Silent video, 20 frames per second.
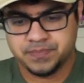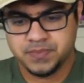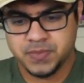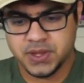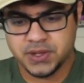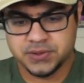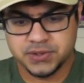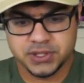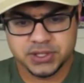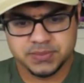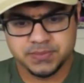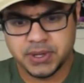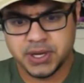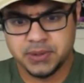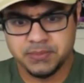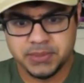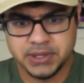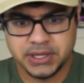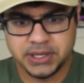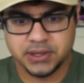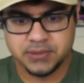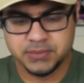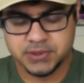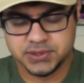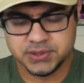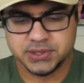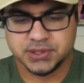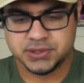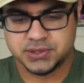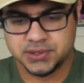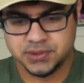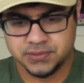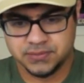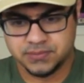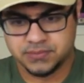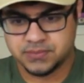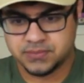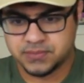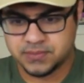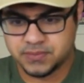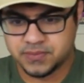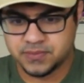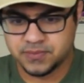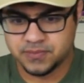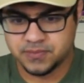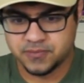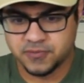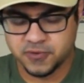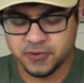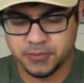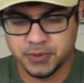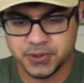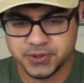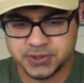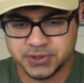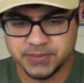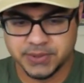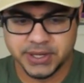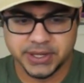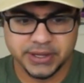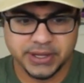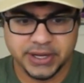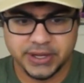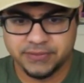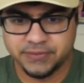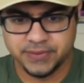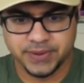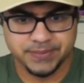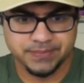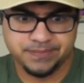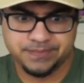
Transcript: Despite being a musician for most of my life,